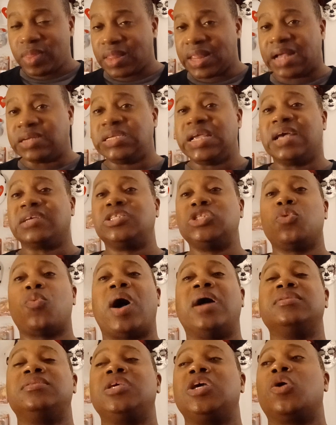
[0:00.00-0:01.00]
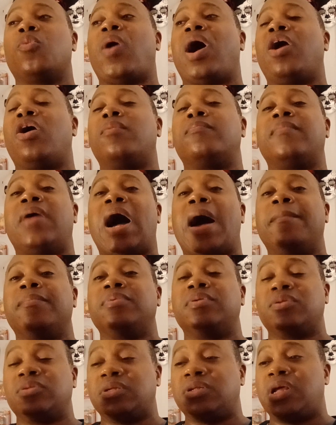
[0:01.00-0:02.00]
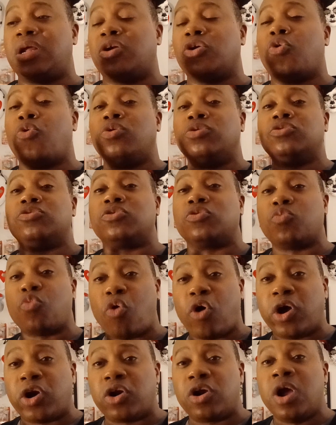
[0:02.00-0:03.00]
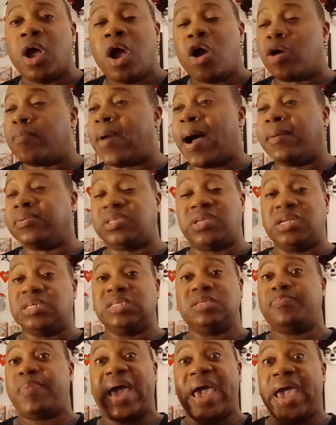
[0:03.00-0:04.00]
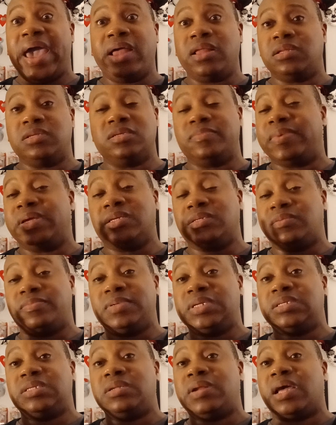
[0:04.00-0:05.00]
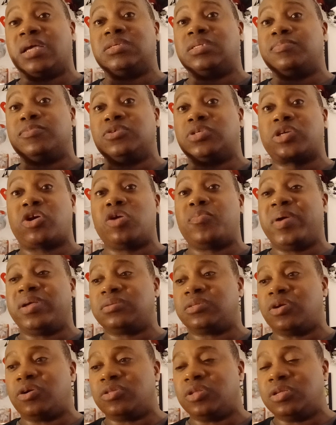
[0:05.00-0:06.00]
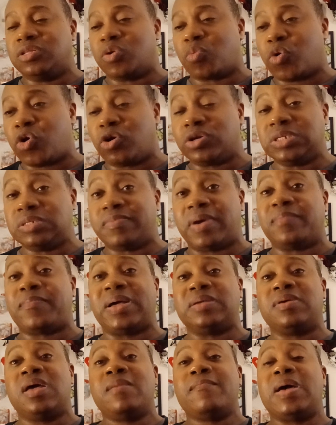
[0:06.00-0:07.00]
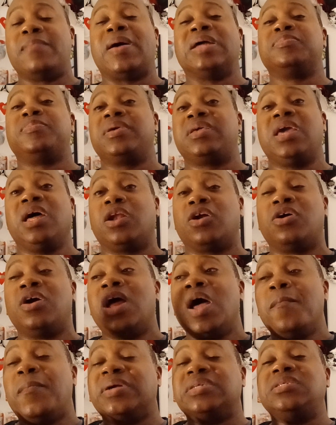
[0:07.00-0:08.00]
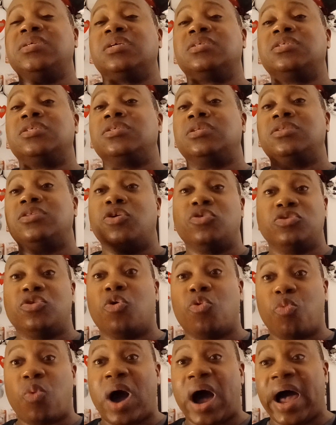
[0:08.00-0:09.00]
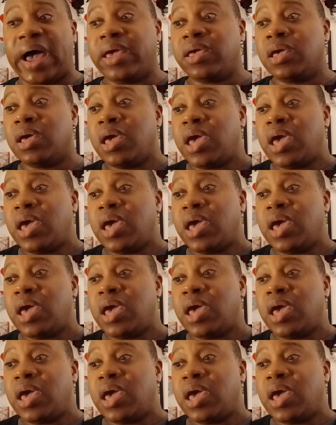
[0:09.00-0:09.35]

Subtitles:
Now, she has no idea why her mom doesn't let her go into the water. Her mom said it's bad. It may seem like it's the most scary place in the world. She might possibly kill her, but she doesn't know why.